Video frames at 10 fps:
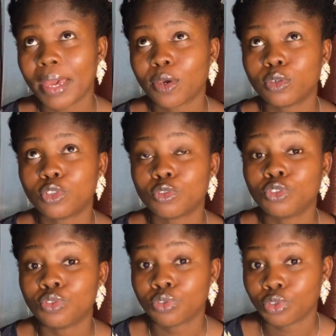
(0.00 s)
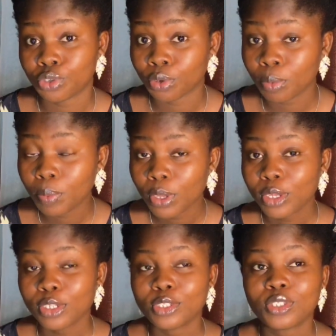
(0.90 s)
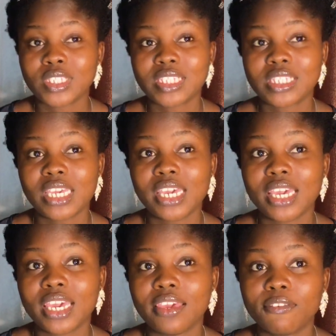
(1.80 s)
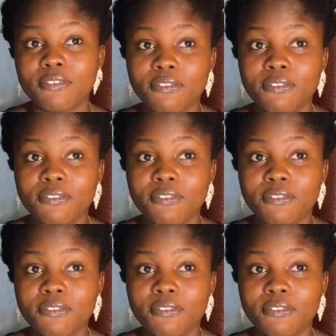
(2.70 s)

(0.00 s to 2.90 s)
I go to YouTube to see if